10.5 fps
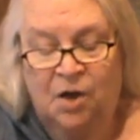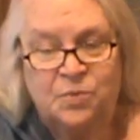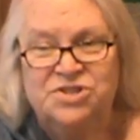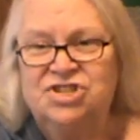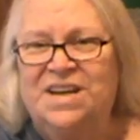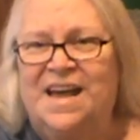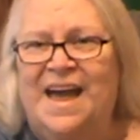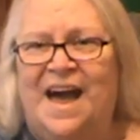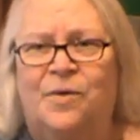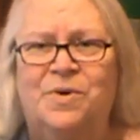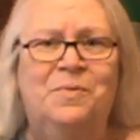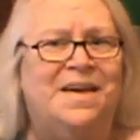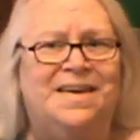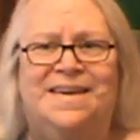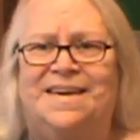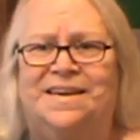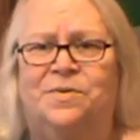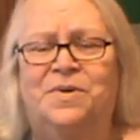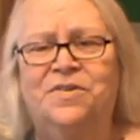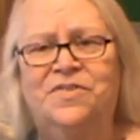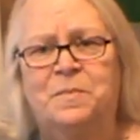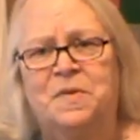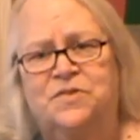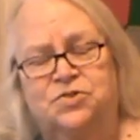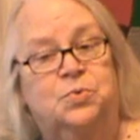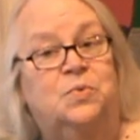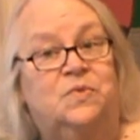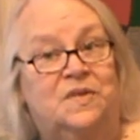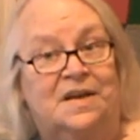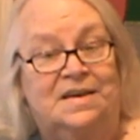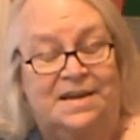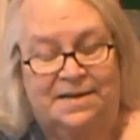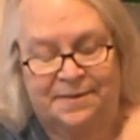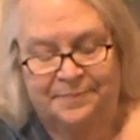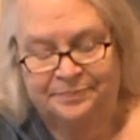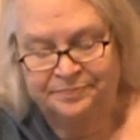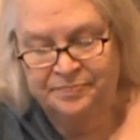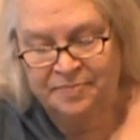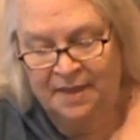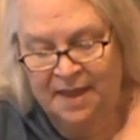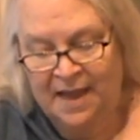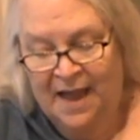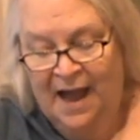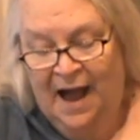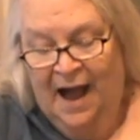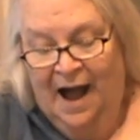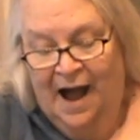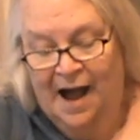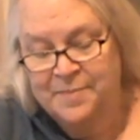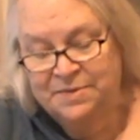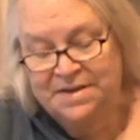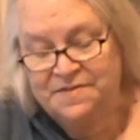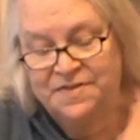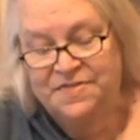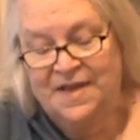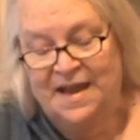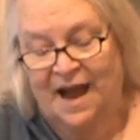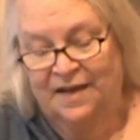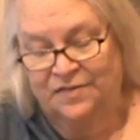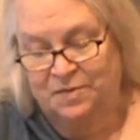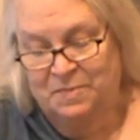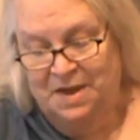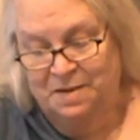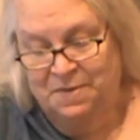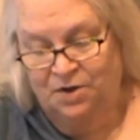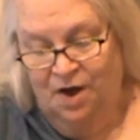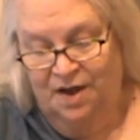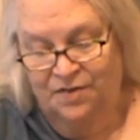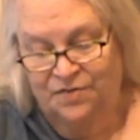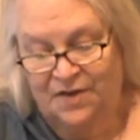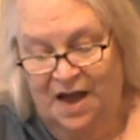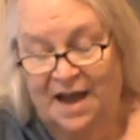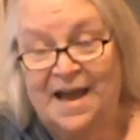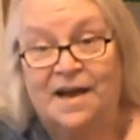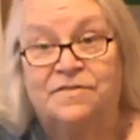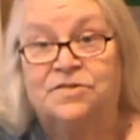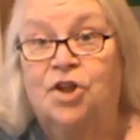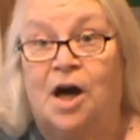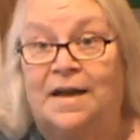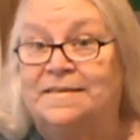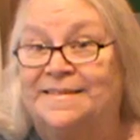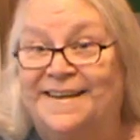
what should I have? What do I need? What are some of the tools that I need? I believe that they ask me because I have a lot